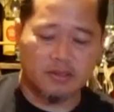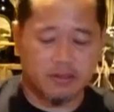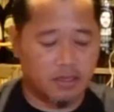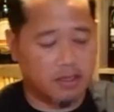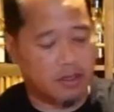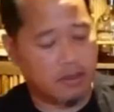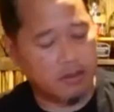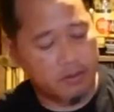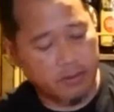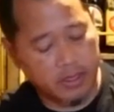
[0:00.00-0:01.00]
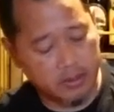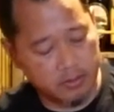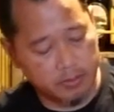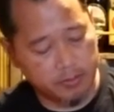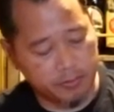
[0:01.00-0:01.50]
Yeah, all right, so
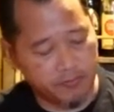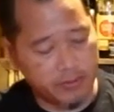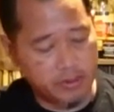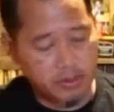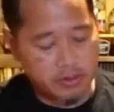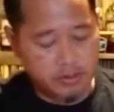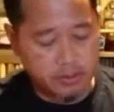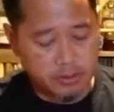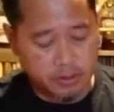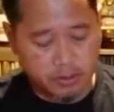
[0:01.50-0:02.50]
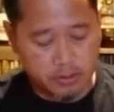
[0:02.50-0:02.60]
we'll do this.